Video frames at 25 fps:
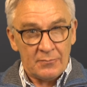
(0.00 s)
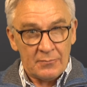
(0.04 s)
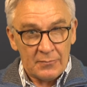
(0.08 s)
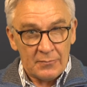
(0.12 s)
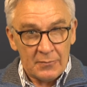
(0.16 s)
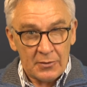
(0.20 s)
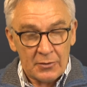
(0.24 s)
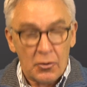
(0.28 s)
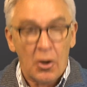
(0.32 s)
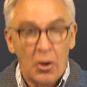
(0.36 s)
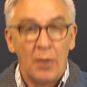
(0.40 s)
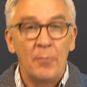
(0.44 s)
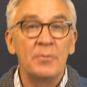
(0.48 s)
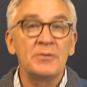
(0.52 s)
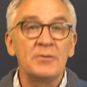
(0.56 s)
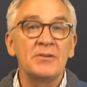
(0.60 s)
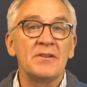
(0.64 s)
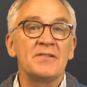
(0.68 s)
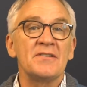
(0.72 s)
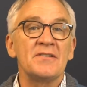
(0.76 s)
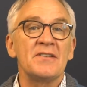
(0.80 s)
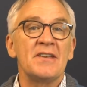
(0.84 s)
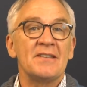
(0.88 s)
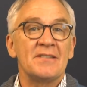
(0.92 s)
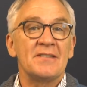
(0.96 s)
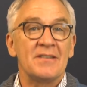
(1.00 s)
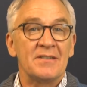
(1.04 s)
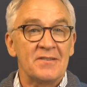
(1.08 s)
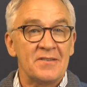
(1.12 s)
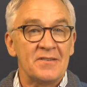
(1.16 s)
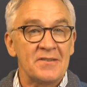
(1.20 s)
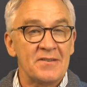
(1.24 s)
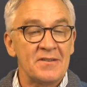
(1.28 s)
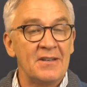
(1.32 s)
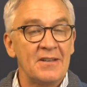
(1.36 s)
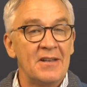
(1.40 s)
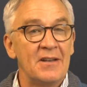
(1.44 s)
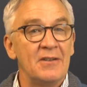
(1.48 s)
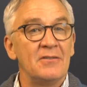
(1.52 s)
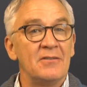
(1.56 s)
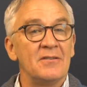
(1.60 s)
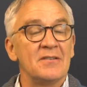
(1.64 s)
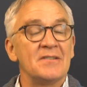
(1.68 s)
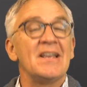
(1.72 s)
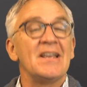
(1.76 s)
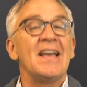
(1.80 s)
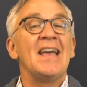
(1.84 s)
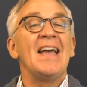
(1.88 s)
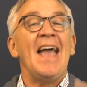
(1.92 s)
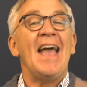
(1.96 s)
competencies and
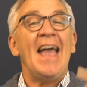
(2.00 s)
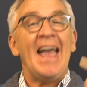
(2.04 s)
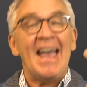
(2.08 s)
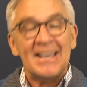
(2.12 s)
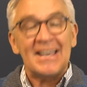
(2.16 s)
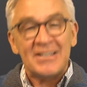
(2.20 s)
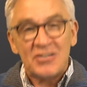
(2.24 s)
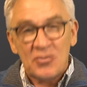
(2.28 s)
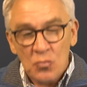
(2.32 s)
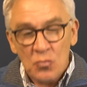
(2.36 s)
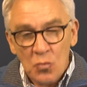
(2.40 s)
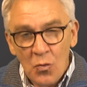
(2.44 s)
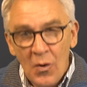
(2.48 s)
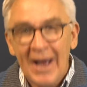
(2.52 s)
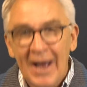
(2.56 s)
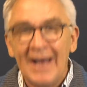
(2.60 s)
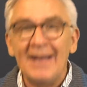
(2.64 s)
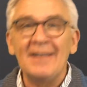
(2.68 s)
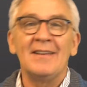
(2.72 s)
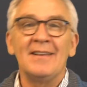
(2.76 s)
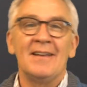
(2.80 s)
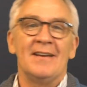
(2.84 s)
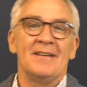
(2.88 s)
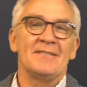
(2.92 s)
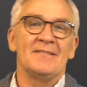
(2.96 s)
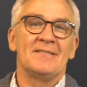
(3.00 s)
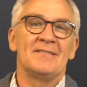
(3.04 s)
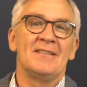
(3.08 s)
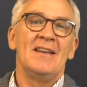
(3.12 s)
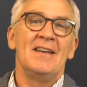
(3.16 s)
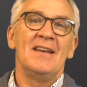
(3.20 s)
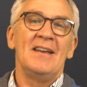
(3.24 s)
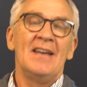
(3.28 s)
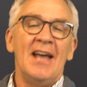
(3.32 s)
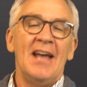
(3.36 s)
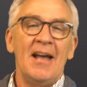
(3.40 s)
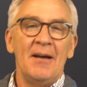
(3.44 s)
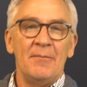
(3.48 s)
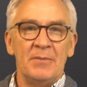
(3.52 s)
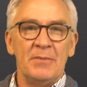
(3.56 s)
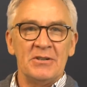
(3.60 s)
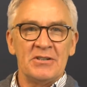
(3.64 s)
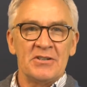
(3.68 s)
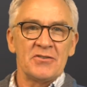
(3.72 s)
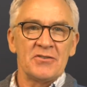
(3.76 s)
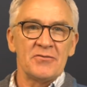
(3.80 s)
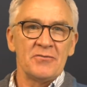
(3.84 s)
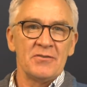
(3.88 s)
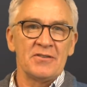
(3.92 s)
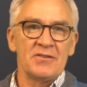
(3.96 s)
skills as well as our
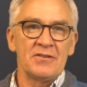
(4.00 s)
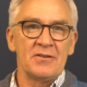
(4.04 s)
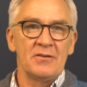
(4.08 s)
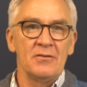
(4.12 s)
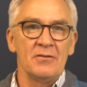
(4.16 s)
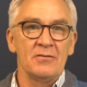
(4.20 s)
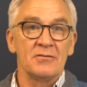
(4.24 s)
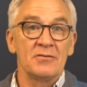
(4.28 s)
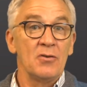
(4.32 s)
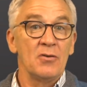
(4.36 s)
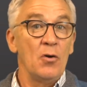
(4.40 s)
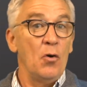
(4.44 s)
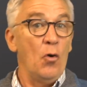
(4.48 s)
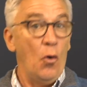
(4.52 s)
ministry skills.